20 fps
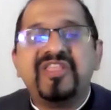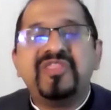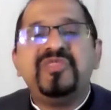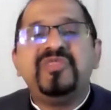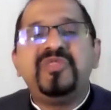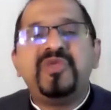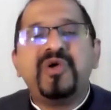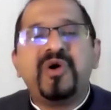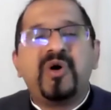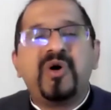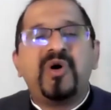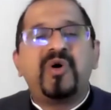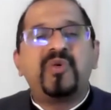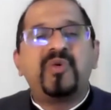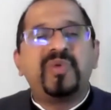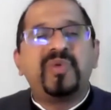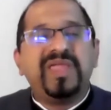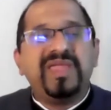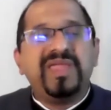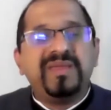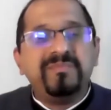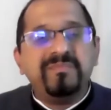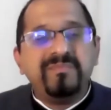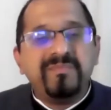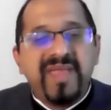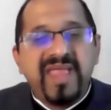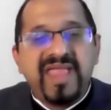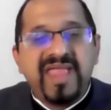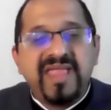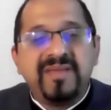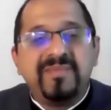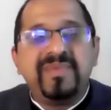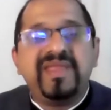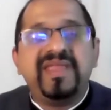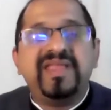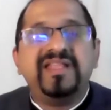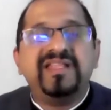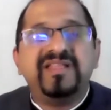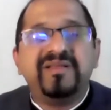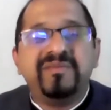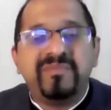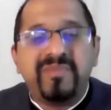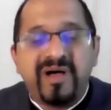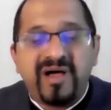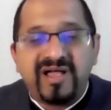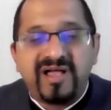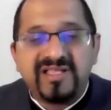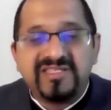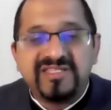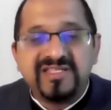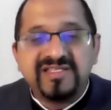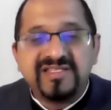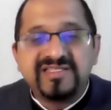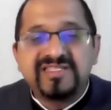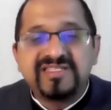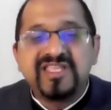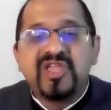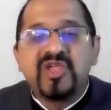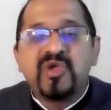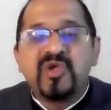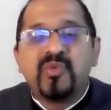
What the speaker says: though we may be in the margins,